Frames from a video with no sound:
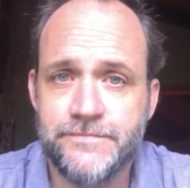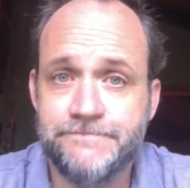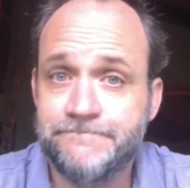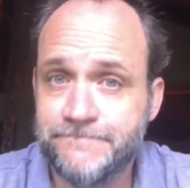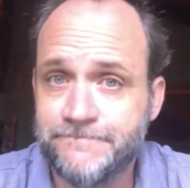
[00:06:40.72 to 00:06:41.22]

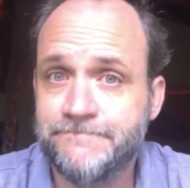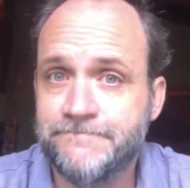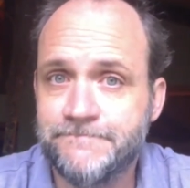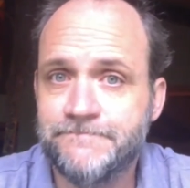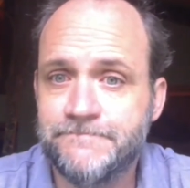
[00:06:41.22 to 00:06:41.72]

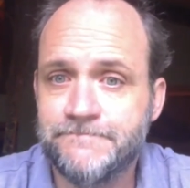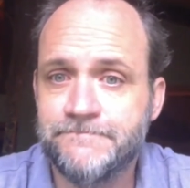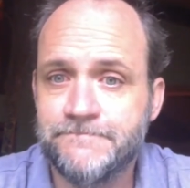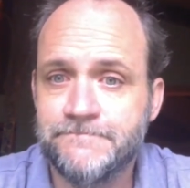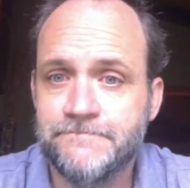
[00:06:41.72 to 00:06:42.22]

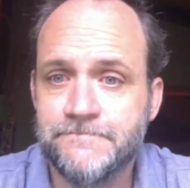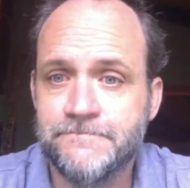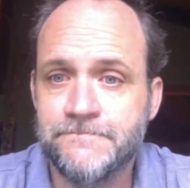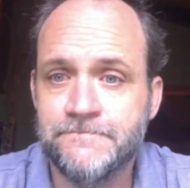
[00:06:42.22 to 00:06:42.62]
[no speech]